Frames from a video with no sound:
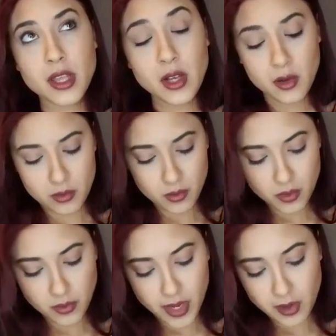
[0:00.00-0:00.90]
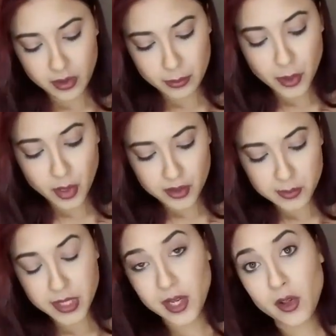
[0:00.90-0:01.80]
I think, well, I call it a purse,
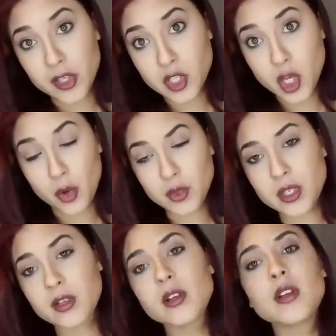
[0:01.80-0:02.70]
but they call it a tote.